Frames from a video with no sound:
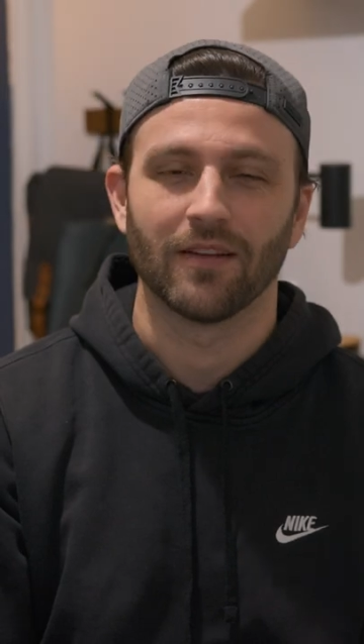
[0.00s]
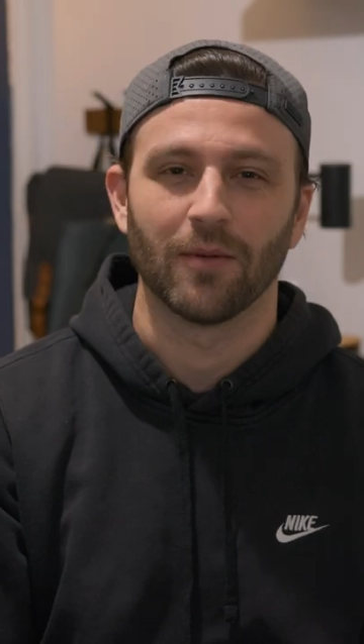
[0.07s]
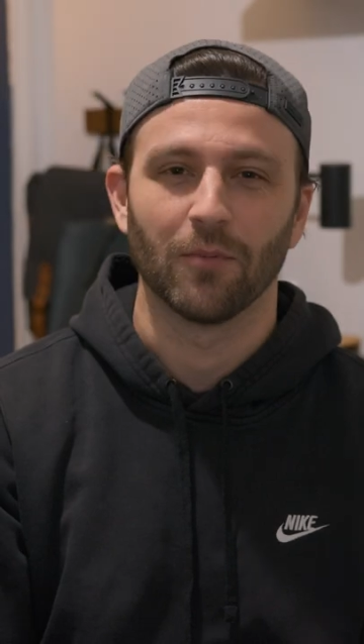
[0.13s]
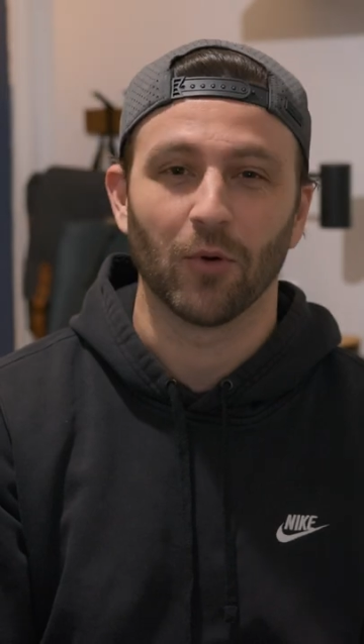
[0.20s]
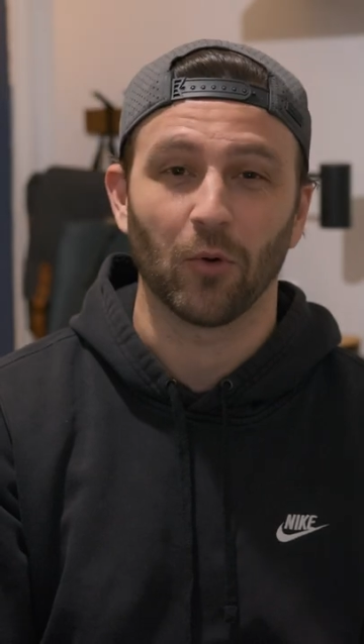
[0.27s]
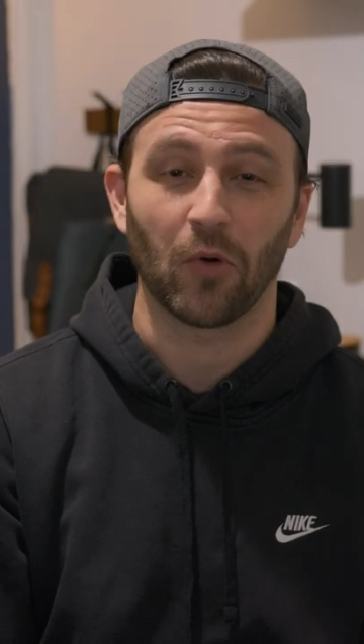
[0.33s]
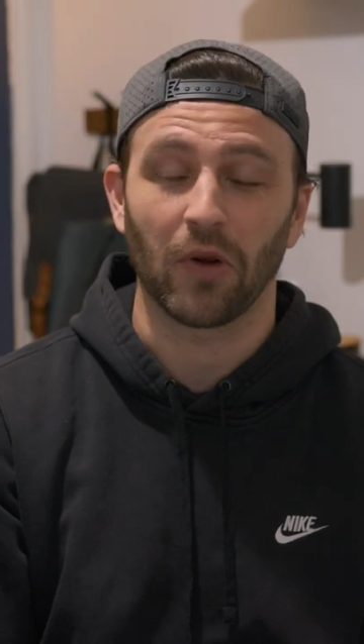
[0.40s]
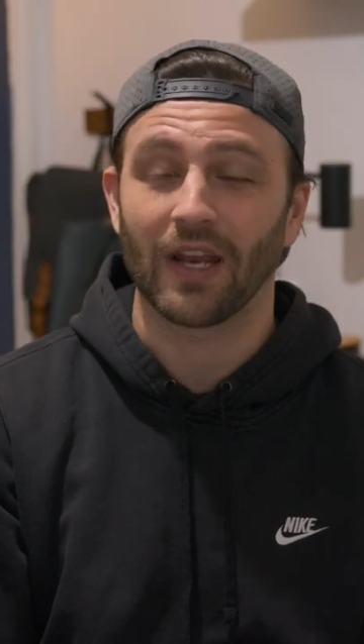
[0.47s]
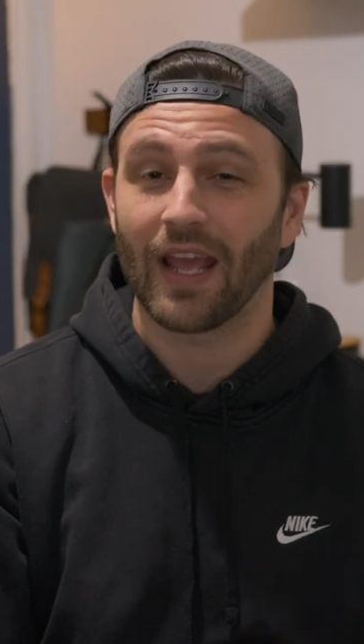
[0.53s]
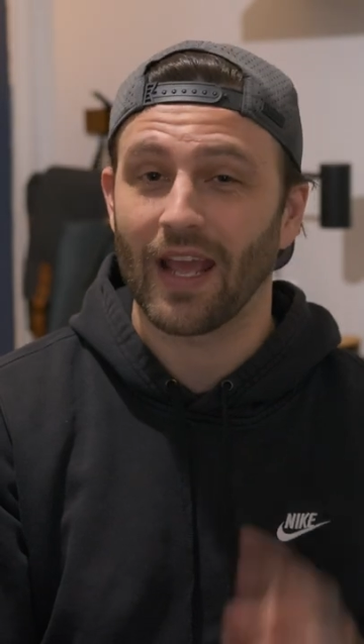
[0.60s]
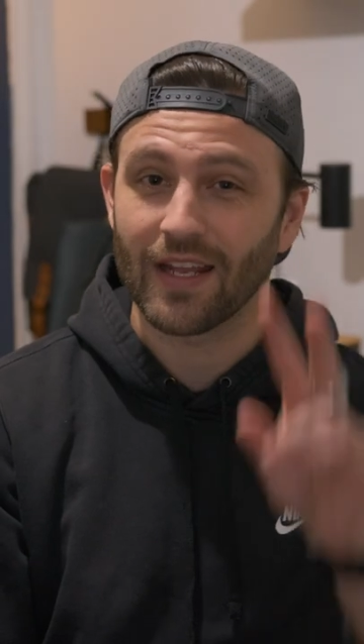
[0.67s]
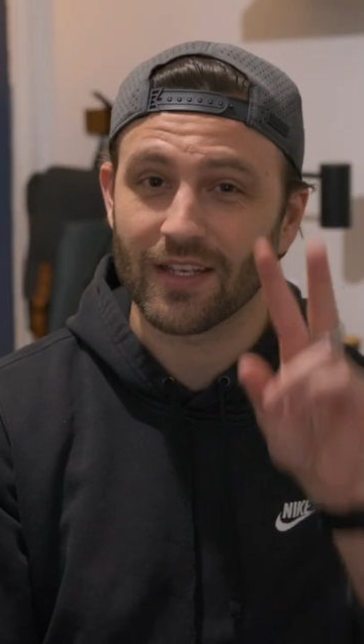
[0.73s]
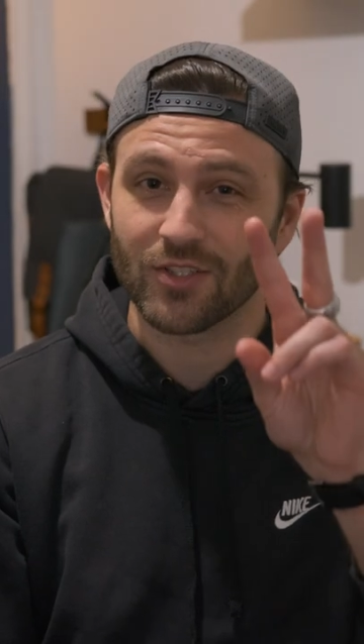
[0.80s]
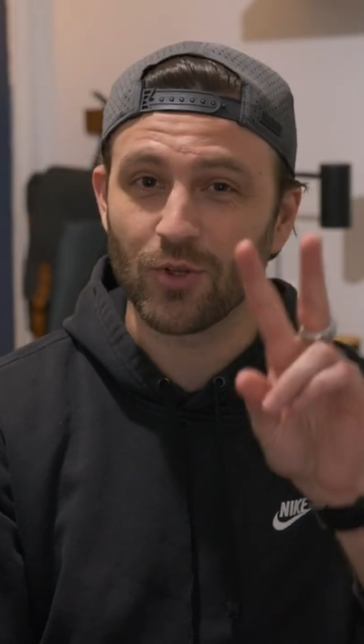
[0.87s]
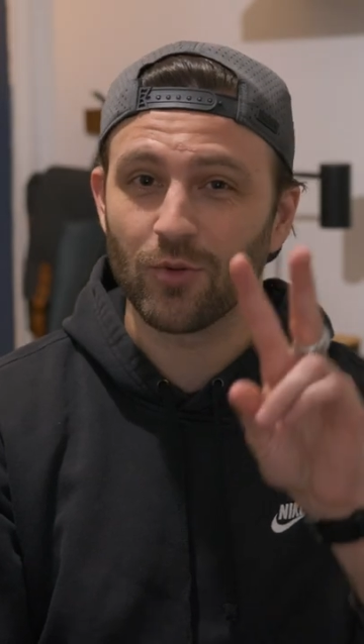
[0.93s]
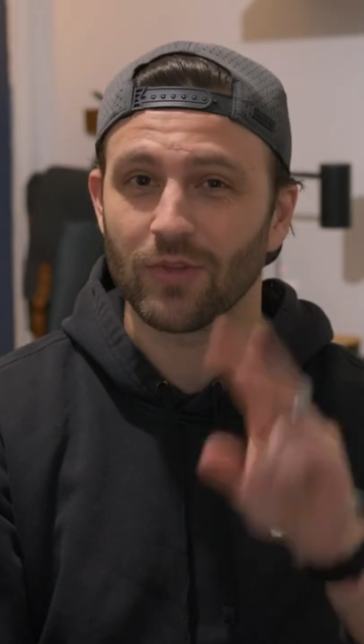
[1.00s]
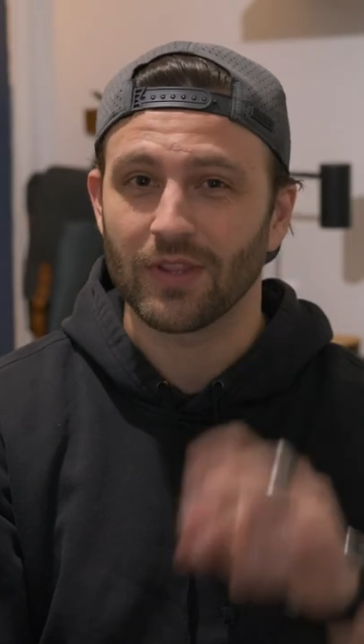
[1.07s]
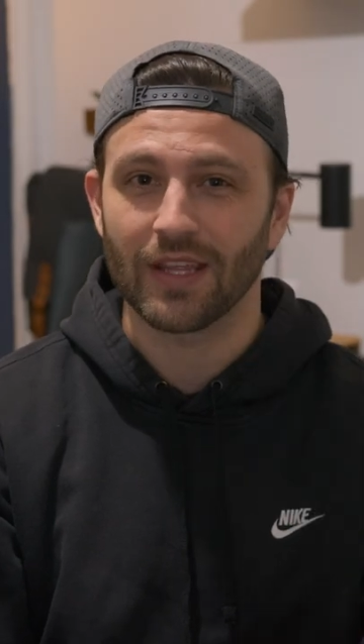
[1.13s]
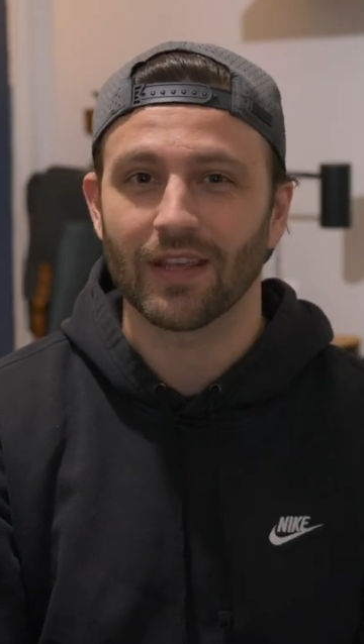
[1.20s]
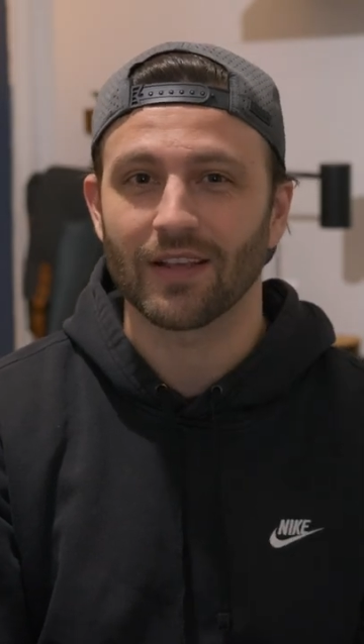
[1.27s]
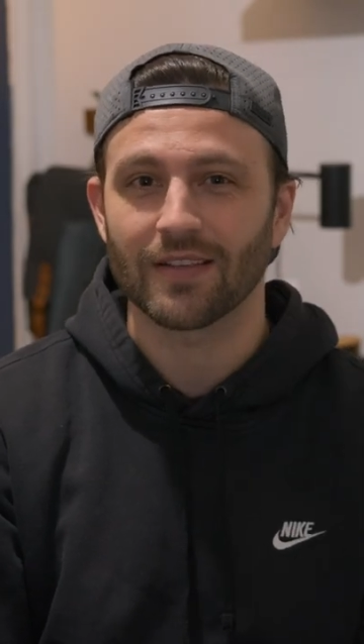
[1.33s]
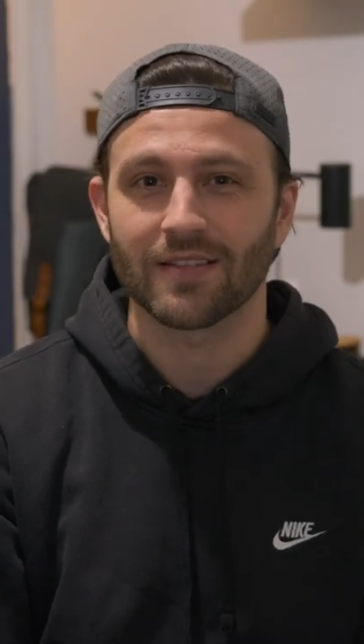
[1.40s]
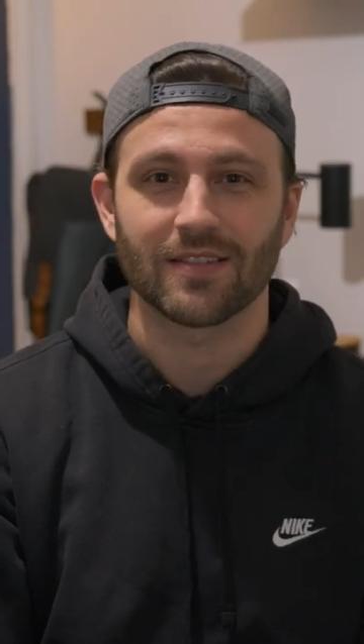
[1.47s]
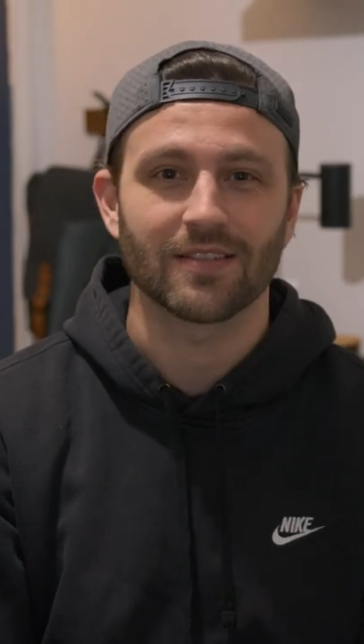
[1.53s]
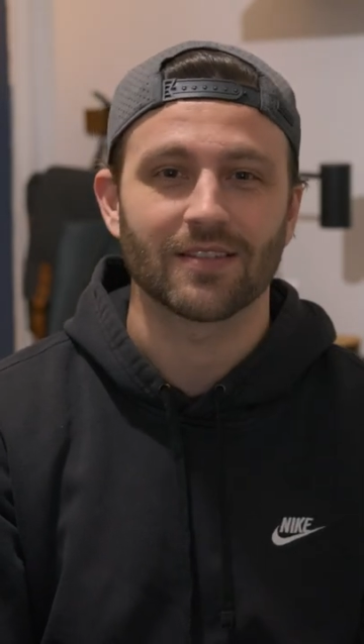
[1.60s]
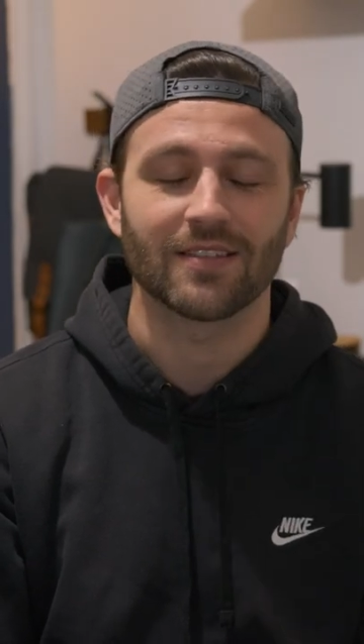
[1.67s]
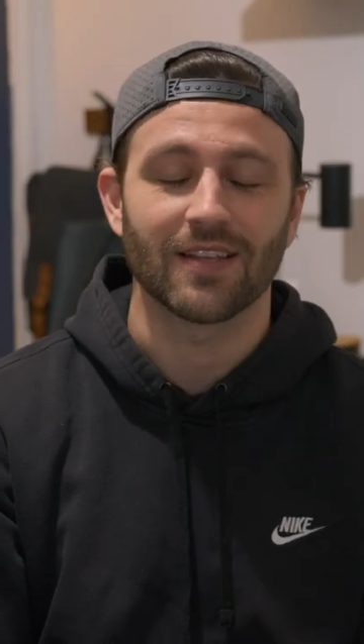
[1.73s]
But we're gonna add two things